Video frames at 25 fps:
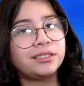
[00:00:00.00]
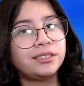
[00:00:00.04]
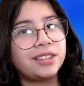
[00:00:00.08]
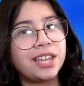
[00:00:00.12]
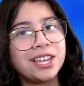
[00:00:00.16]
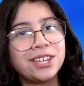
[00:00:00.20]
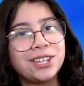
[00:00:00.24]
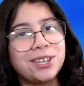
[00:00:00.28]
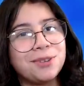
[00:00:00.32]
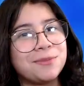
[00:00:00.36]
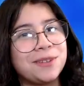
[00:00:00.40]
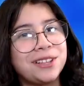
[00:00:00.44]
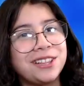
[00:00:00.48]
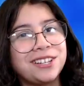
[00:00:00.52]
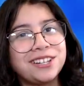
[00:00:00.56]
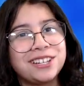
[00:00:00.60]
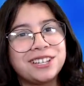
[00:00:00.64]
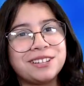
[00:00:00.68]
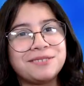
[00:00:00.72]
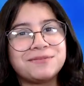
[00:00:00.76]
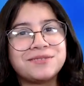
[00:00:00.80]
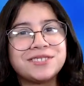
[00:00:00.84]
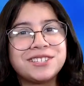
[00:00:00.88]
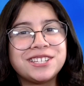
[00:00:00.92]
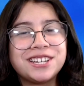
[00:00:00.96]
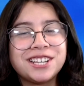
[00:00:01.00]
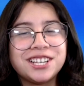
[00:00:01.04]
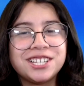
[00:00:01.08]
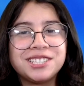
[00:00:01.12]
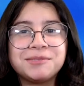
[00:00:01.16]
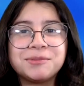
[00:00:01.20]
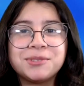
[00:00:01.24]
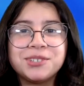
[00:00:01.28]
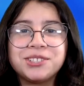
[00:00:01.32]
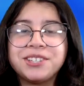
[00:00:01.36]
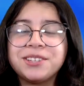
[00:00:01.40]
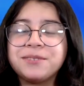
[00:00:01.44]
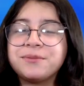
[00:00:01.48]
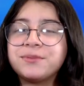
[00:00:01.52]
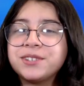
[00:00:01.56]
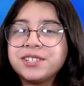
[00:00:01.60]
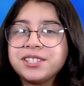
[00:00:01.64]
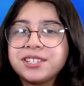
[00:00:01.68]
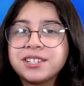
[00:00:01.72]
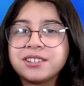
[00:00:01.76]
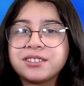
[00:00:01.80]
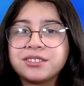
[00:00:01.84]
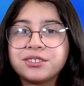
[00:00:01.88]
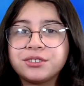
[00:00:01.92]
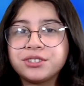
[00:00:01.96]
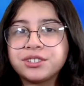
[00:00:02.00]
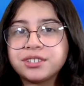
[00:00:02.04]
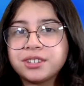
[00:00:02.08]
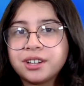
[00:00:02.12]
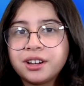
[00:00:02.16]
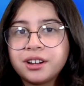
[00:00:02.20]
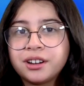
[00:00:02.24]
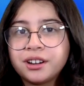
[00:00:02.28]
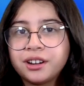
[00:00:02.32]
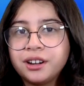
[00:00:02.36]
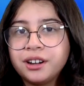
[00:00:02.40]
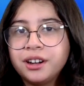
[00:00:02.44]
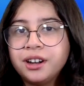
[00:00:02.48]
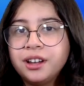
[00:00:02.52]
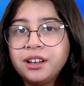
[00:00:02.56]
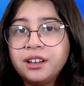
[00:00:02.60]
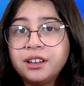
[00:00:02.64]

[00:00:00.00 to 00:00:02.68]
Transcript: Thank you, Melanie. Today's birthday boys and girls are